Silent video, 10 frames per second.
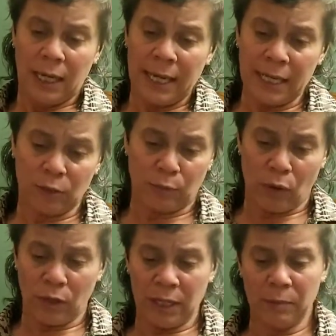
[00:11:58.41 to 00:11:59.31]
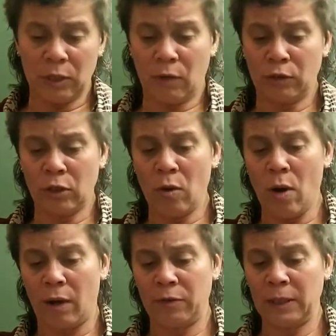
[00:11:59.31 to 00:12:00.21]
He has broken himself so
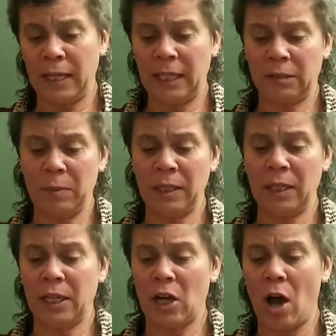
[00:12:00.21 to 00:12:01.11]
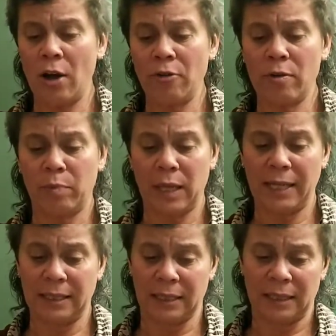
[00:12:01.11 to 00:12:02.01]
often that he's mended in 100
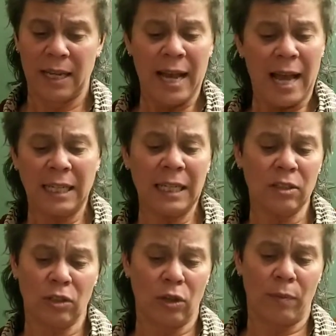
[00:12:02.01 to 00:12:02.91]
places, and he doesn't look